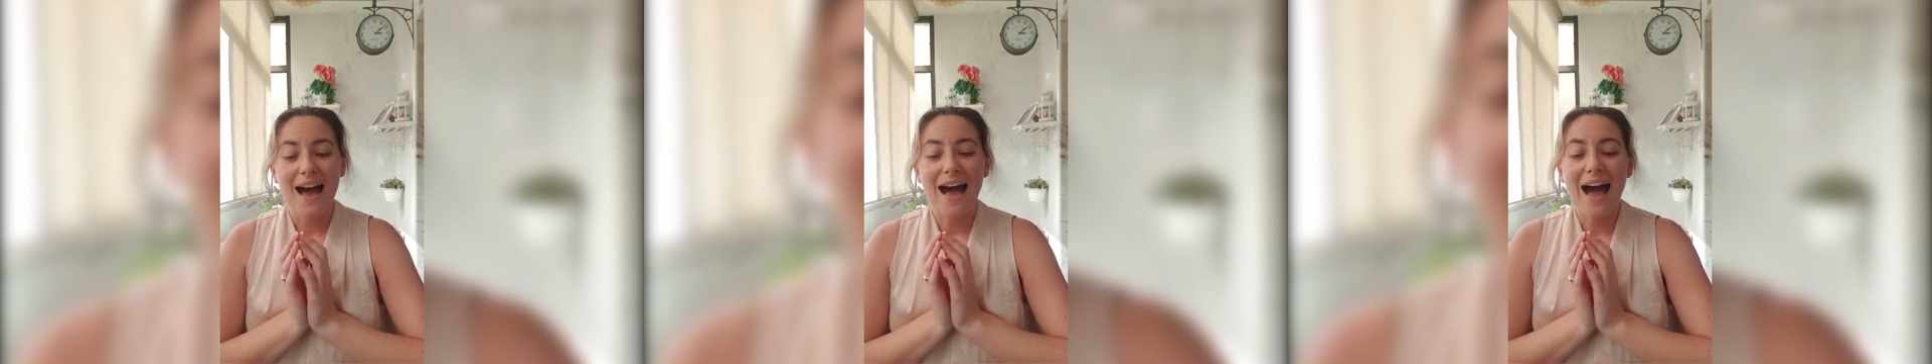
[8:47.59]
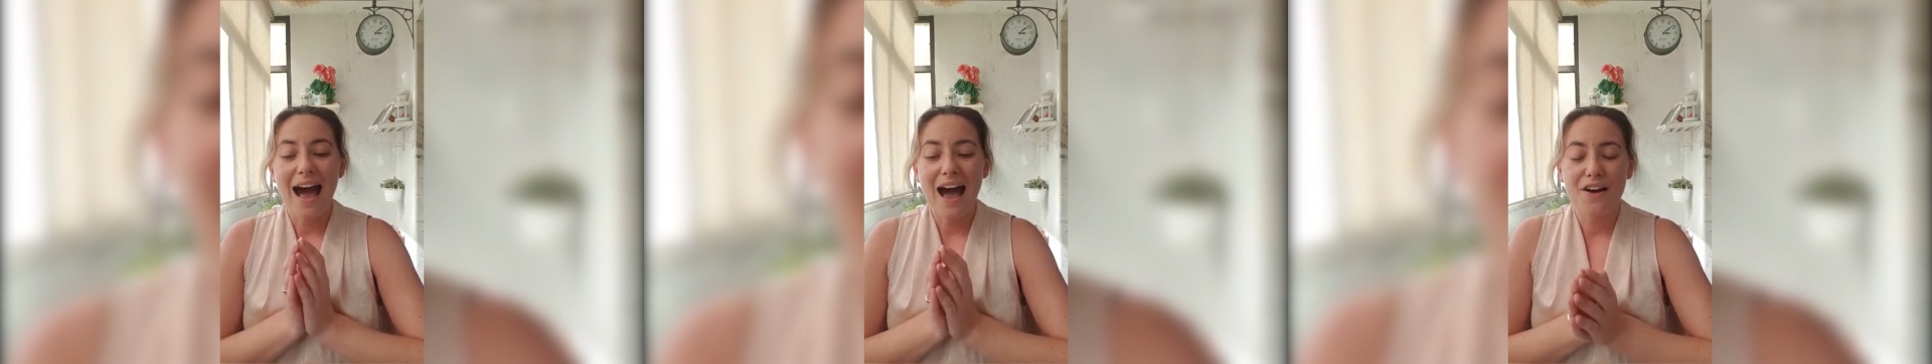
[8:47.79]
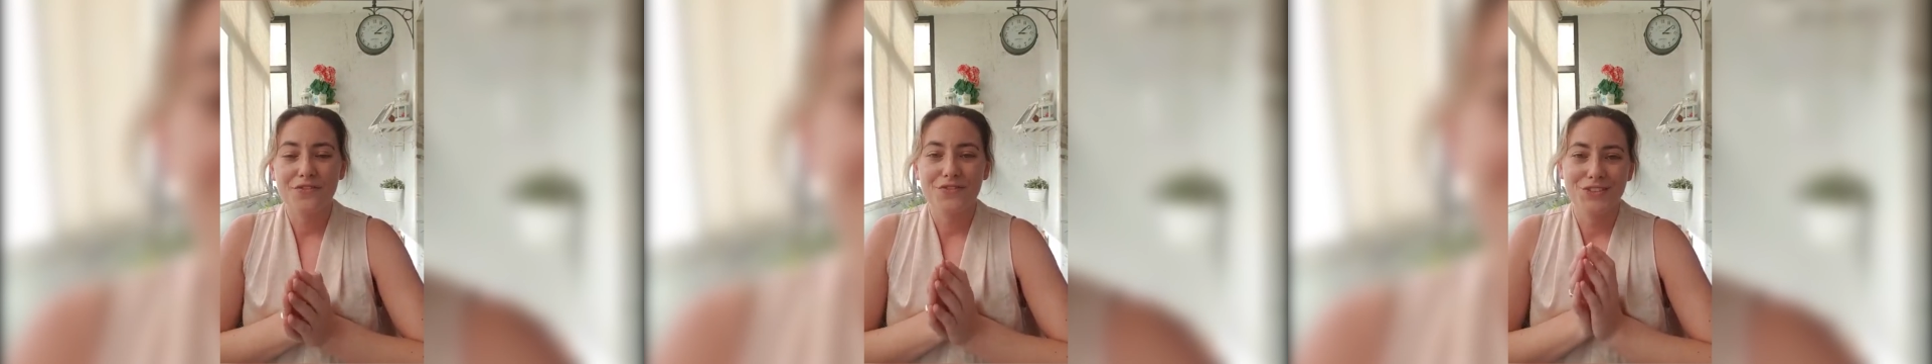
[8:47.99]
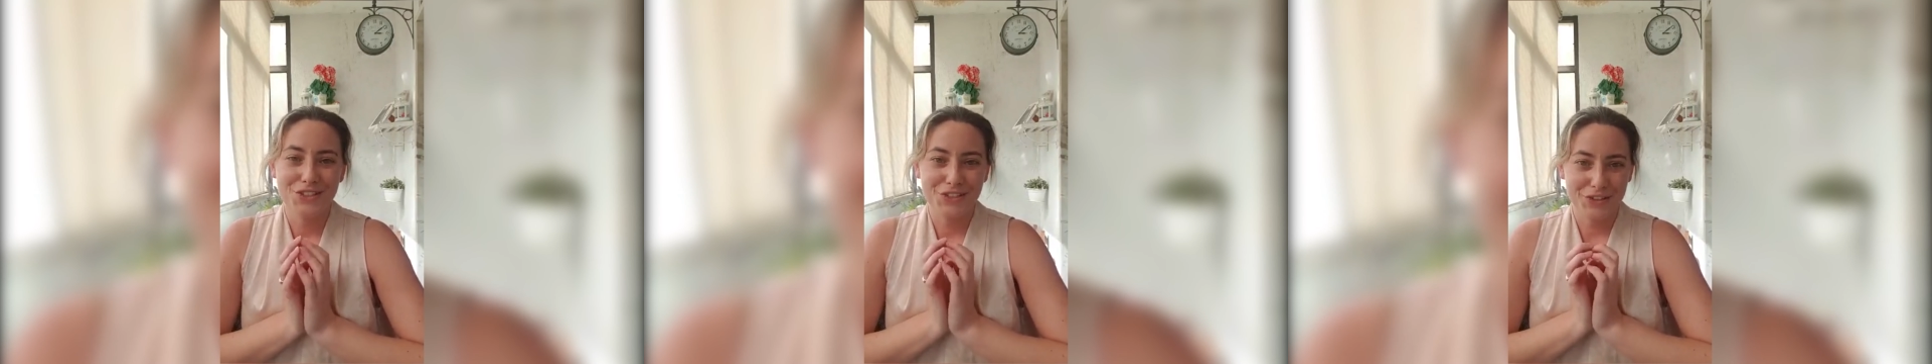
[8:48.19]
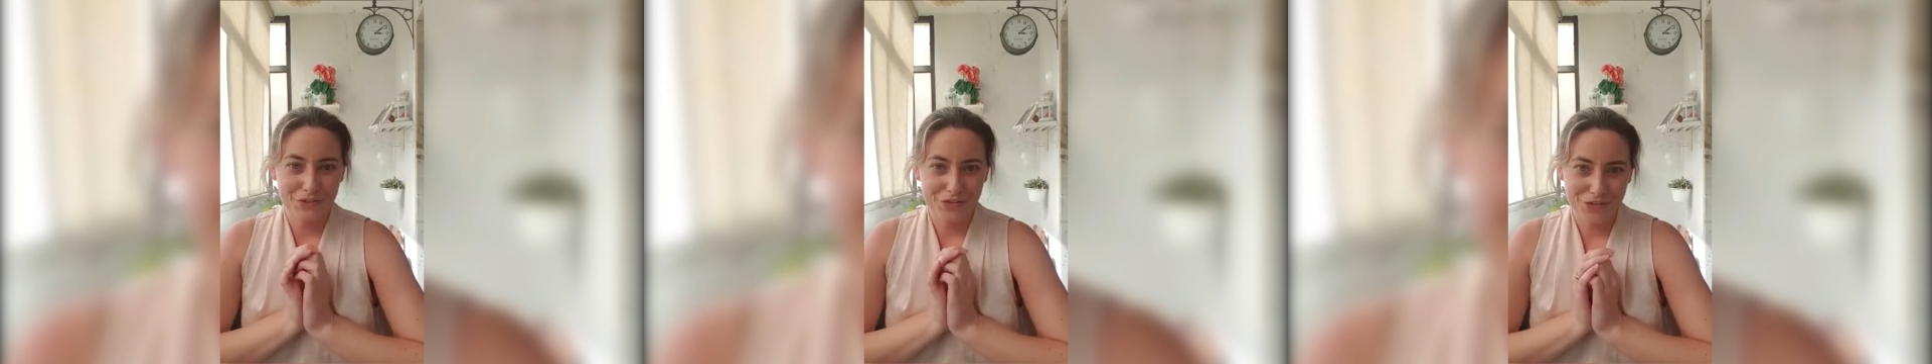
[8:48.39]

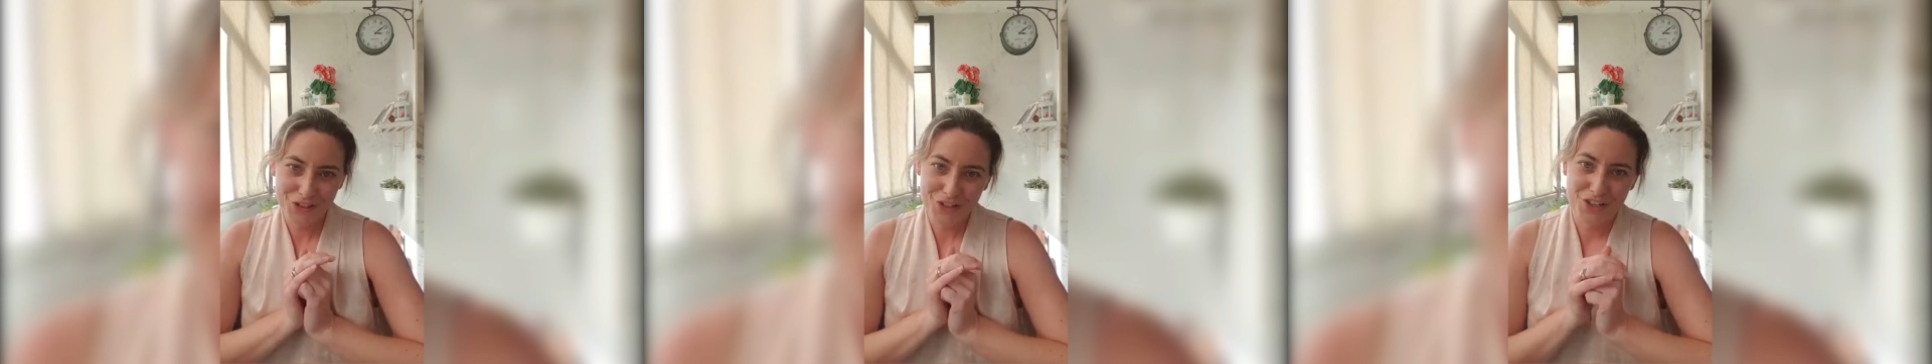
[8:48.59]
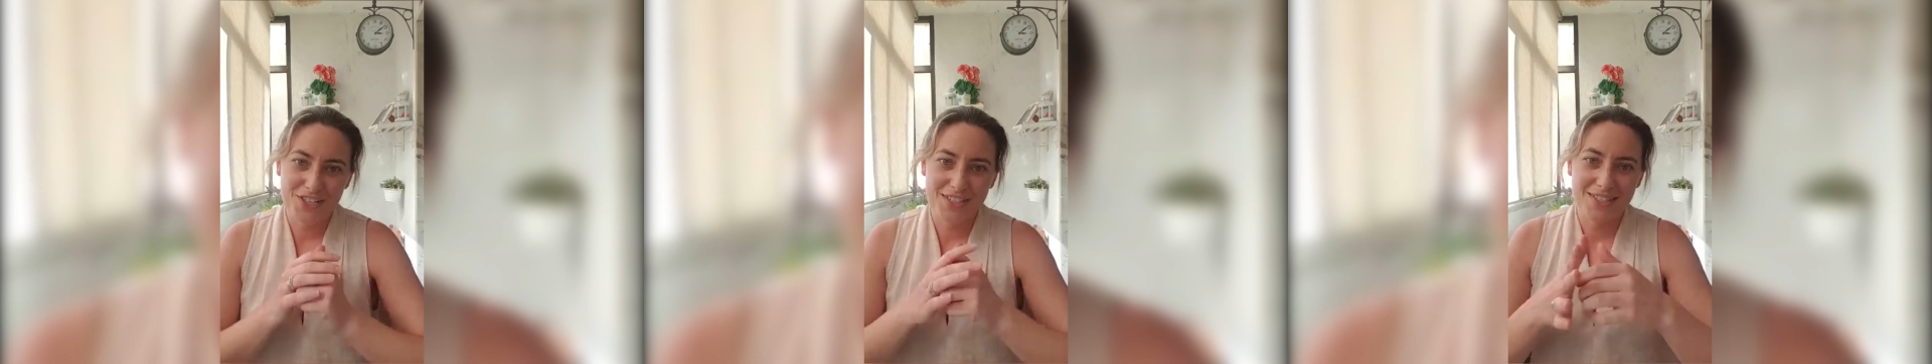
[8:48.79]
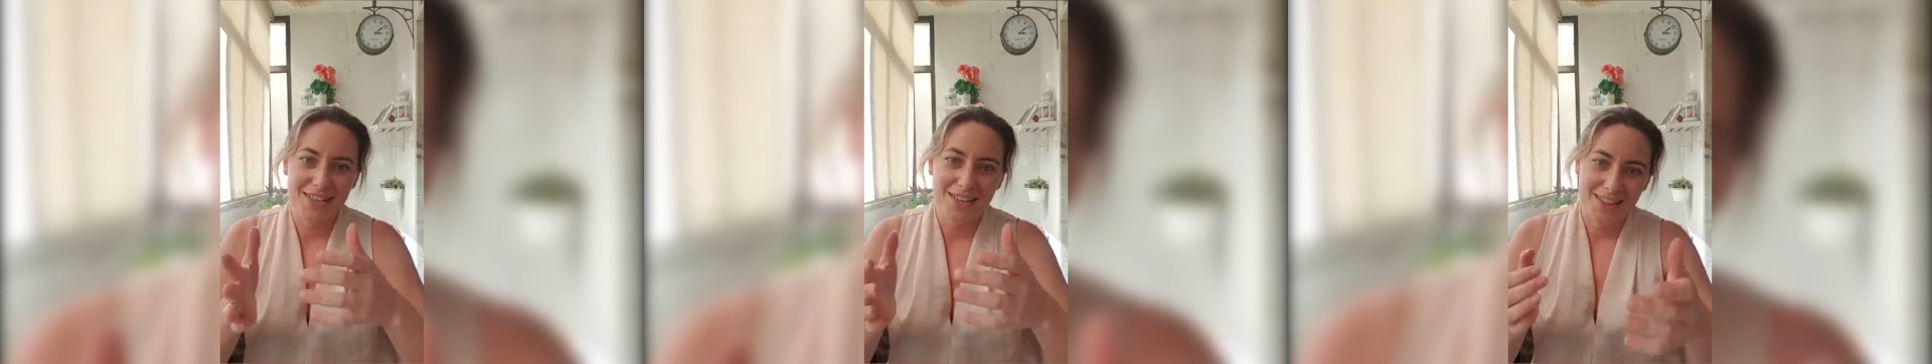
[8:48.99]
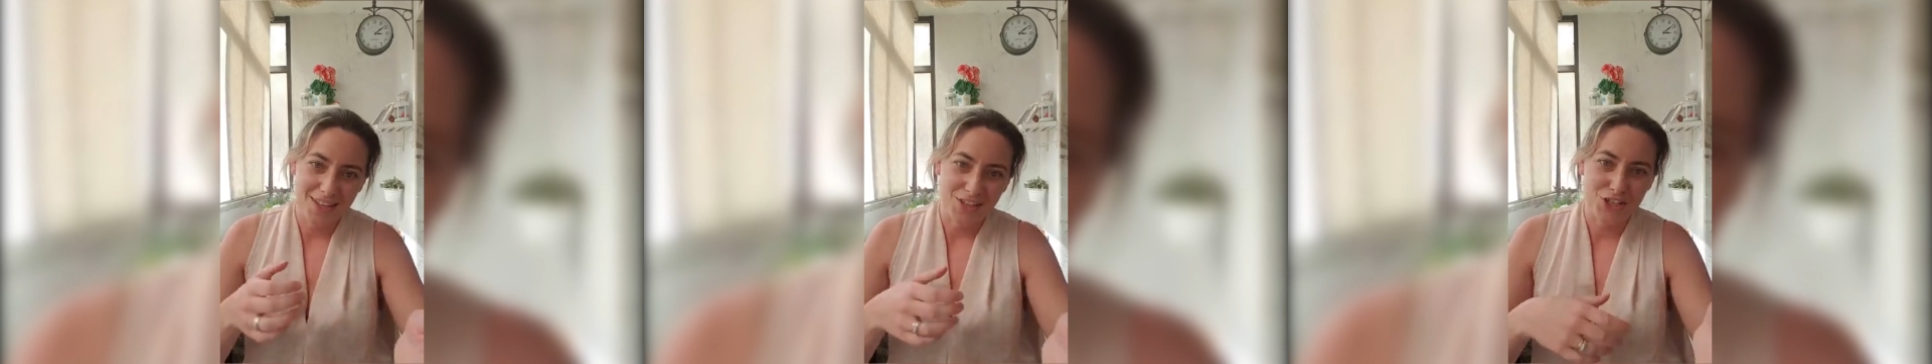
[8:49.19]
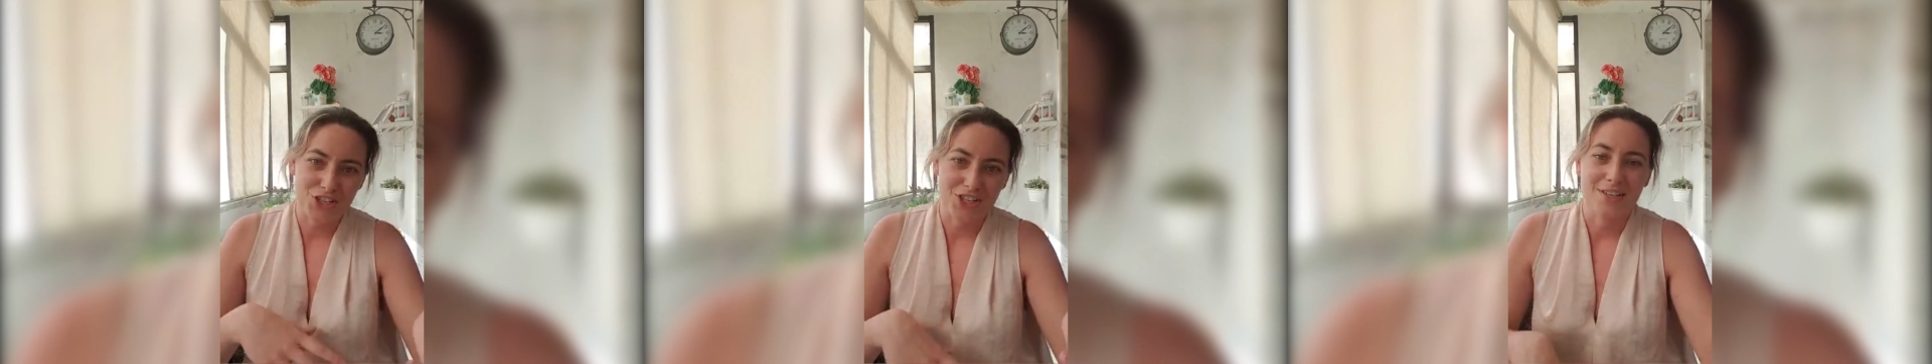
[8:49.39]
after the first
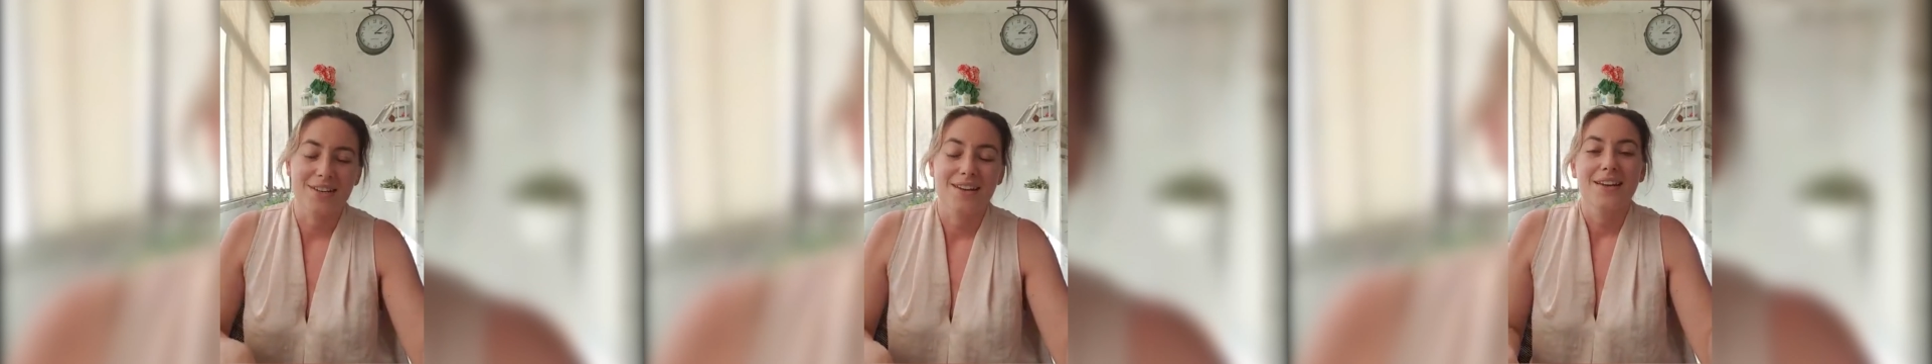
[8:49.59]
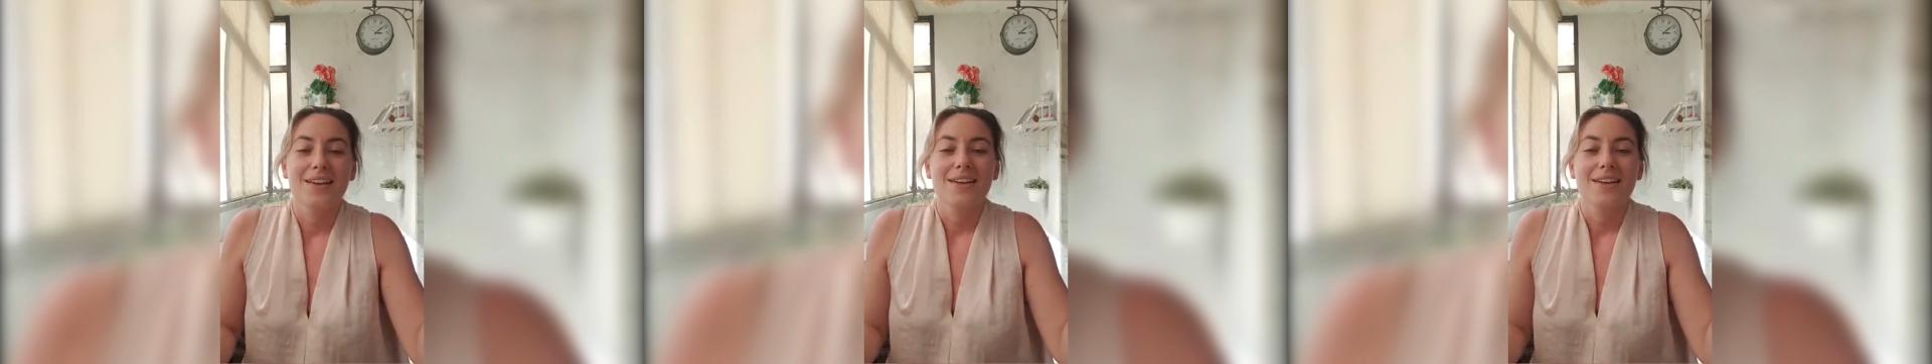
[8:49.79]
edition.